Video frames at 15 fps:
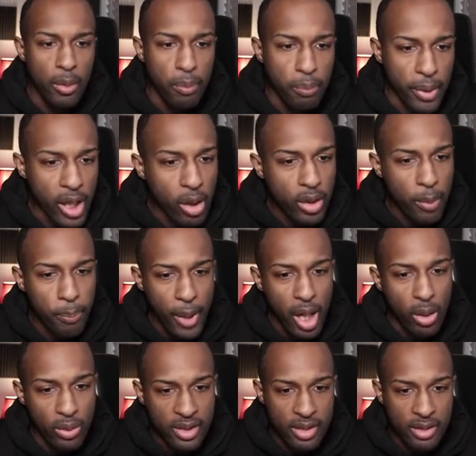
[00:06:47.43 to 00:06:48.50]
Build a
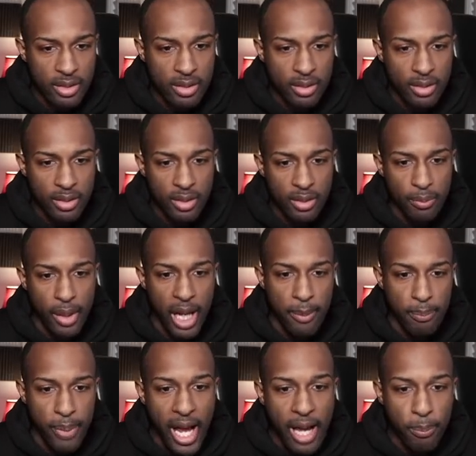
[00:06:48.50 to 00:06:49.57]
Boat by
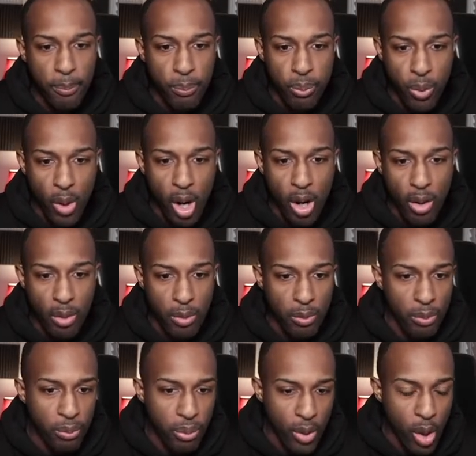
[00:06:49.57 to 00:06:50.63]
Bat Bro
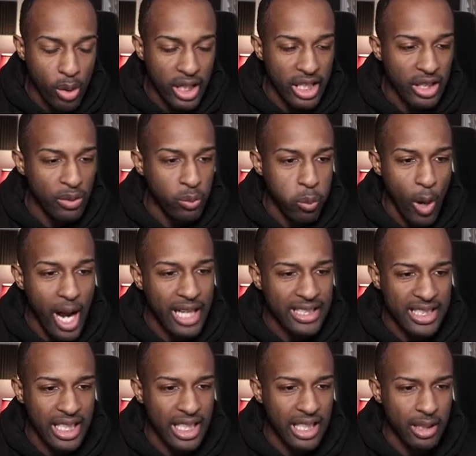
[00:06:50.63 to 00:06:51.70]
Brody YT.
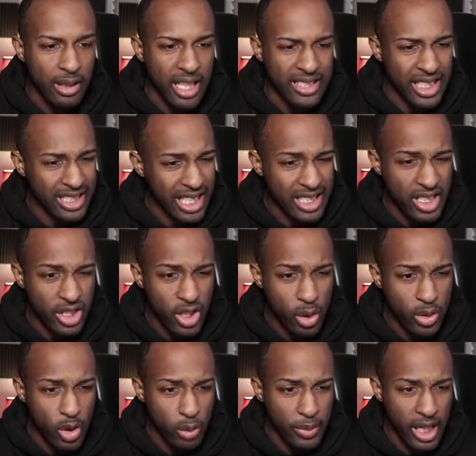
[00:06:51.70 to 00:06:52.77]
I think that's his
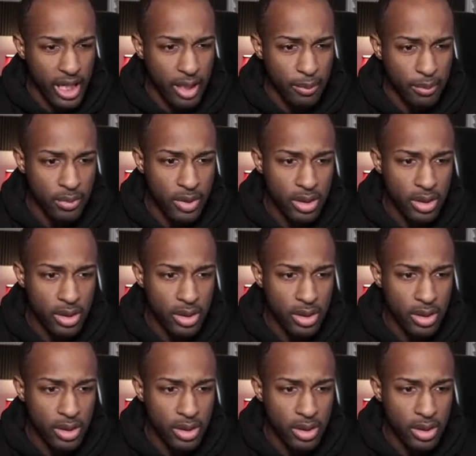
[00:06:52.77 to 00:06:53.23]
YouTube name.